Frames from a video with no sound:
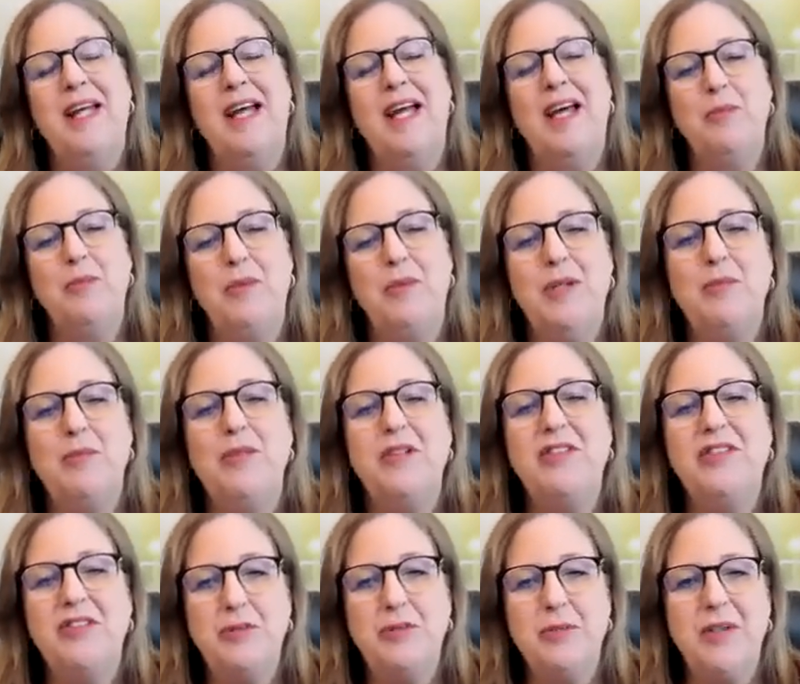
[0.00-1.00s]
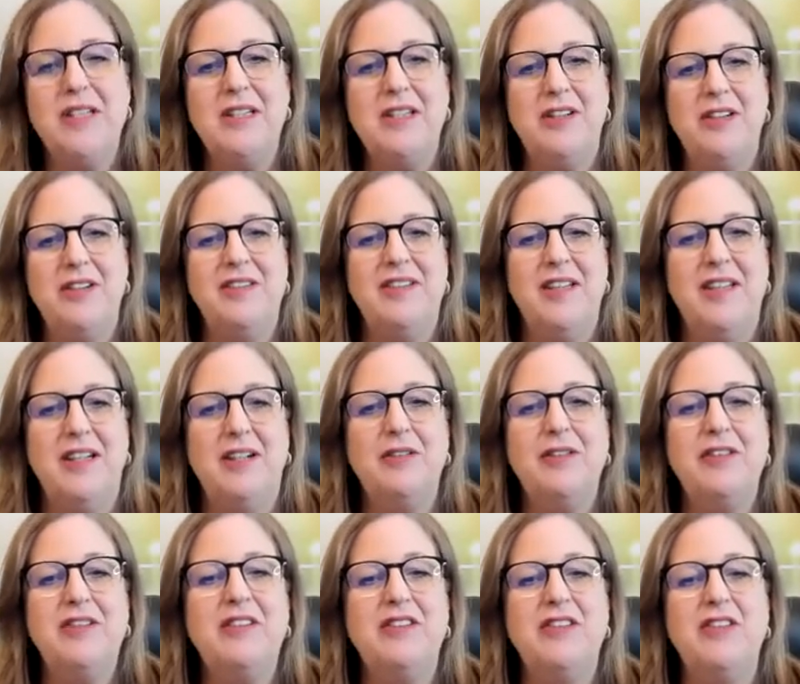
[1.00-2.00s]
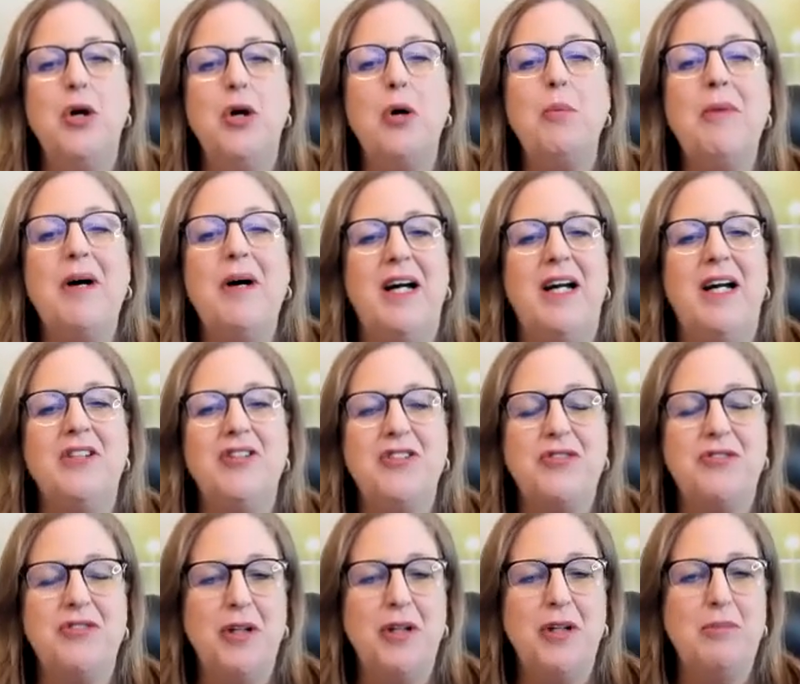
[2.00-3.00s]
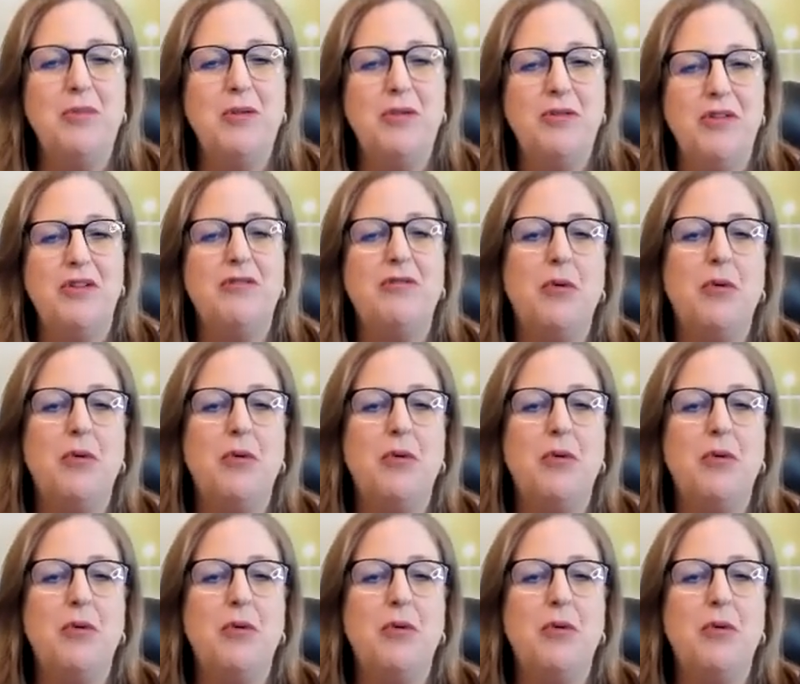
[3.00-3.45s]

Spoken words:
and we restrict ourselves so much from moving